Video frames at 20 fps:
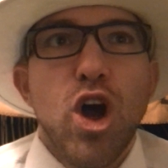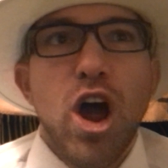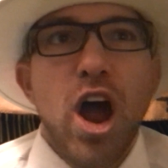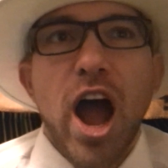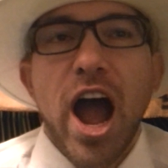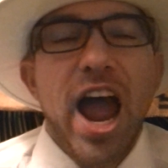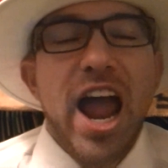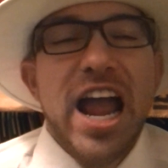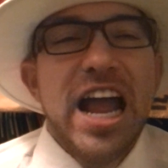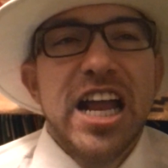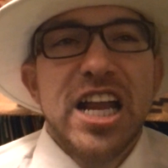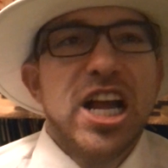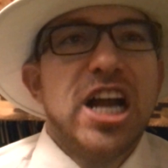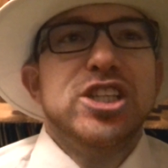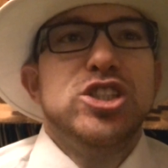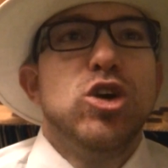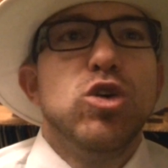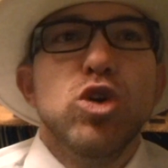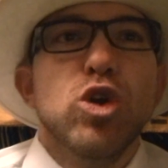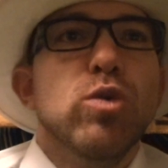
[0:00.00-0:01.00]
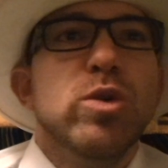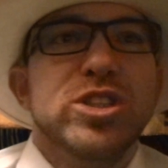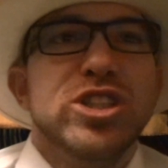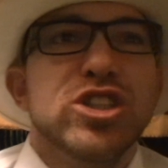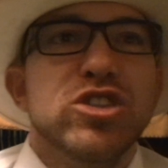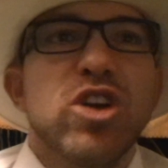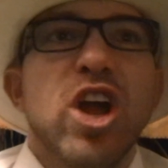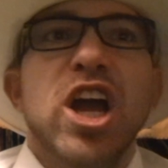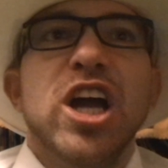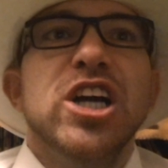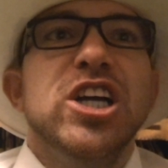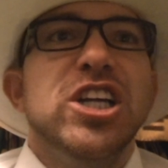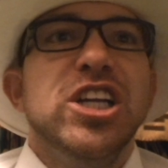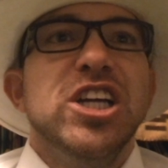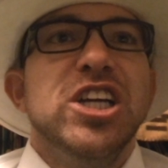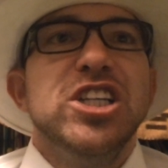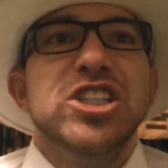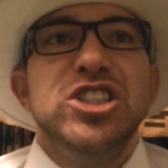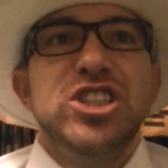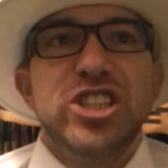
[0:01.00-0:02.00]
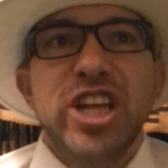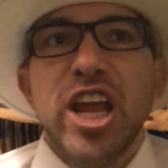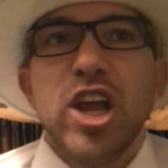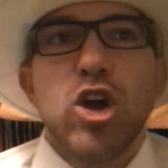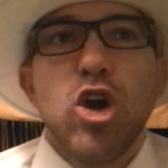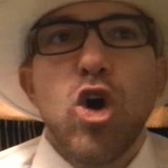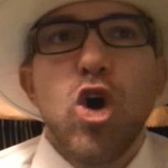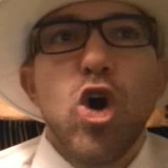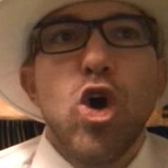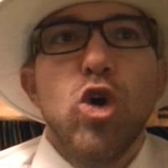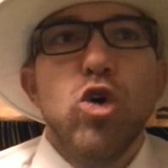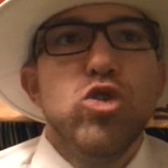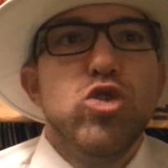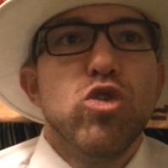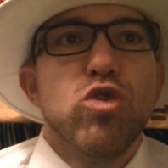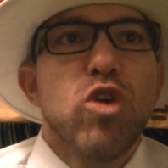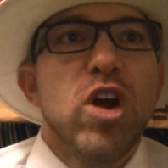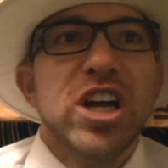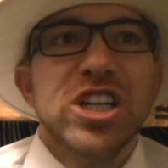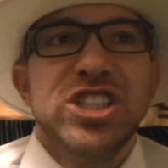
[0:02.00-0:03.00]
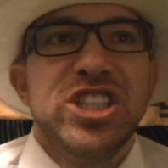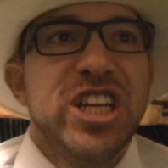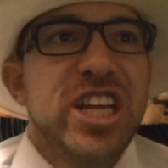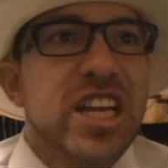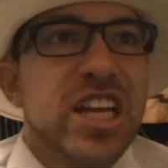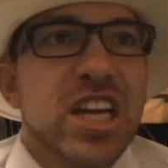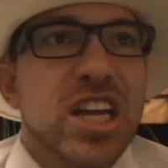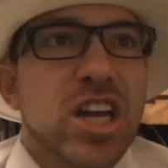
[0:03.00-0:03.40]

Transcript: I don't know which is Jake Oderaji